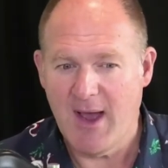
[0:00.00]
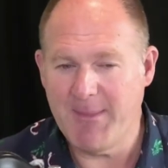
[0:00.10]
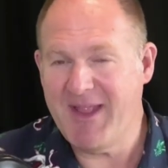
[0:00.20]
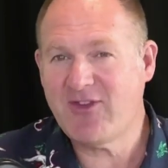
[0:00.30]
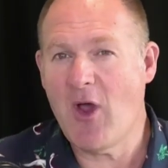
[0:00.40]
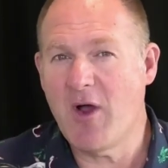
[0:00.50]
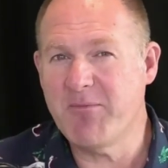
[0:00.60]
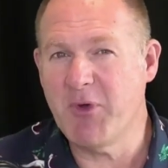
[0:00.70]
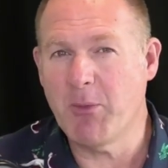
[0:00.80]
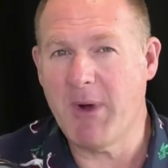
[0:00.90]
I mean, that's how I
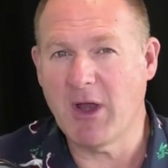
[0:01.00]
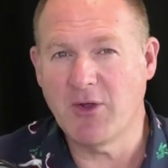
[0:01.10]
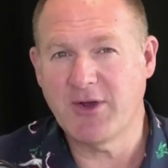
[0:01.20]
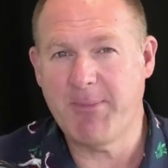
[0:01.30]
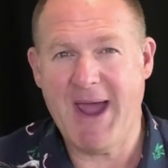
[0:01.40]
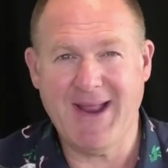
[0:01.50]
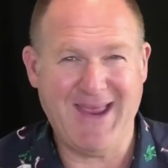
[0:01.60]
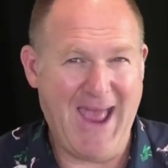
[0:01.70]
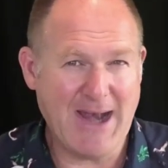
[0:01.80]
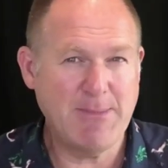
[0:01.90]
built my Learn to Paint
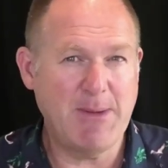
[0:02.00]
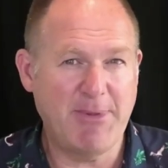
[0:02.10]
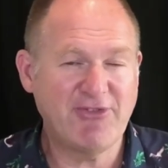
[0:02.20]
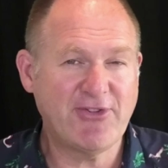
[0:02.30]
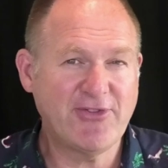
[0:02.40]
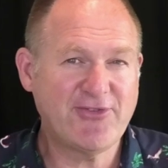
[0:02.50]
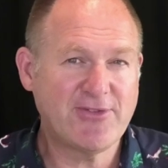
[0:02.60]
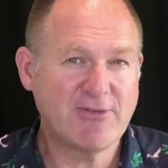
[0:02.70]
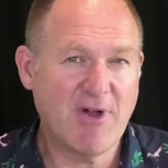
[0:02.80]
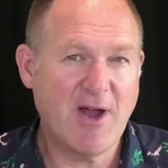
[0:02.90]
Academy business,
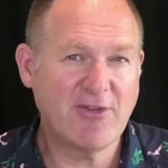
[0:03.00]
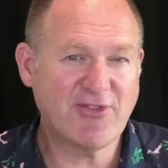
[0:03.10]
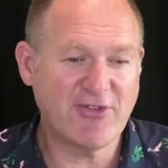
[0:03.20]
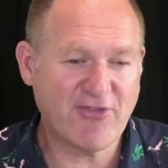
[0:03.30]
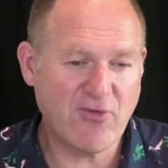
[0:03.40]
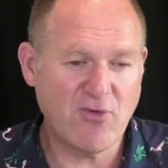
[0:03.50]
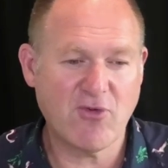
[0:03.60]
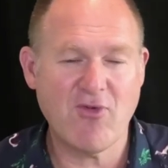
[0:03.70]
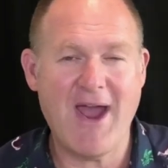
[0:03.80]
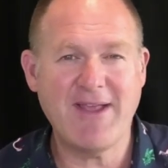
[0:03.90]
right? It's just through
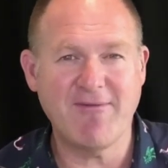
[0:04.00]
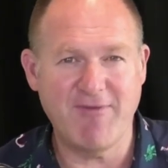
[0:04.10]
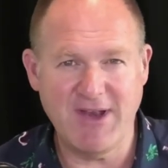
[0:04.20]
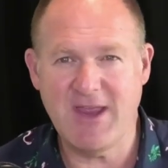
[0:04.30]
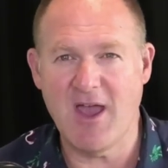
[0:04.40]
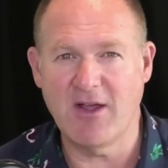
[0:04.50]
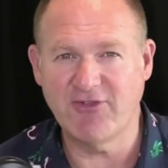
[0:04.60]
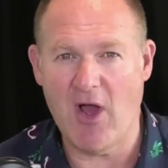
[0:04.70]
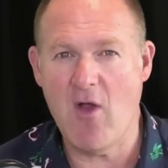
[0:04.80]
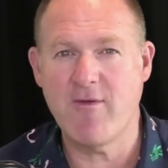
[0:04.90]
creating
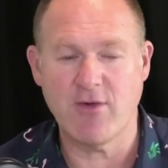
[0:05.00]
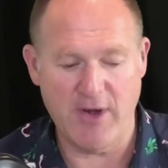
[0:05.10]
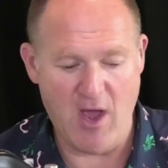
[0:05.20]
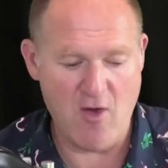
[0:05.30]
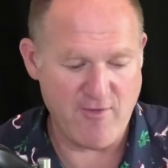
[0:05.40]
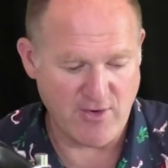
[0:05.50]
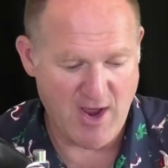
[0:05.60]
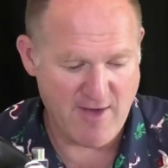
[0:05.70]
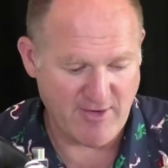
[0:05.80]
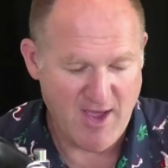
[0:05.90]
videos over and over and
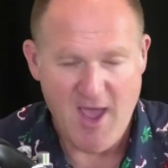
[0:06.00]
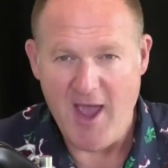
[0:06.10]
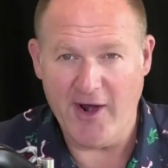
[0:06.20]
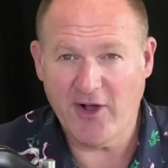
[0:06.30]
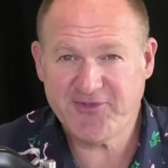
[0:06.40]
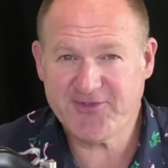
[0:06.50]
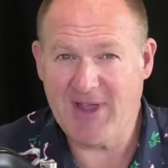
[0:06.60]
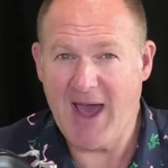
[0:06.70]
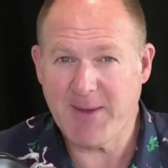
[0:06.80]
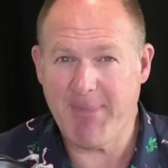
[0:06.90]
over. And I
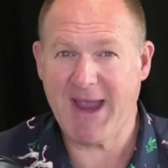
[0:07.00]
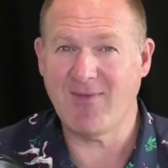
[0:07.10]
started back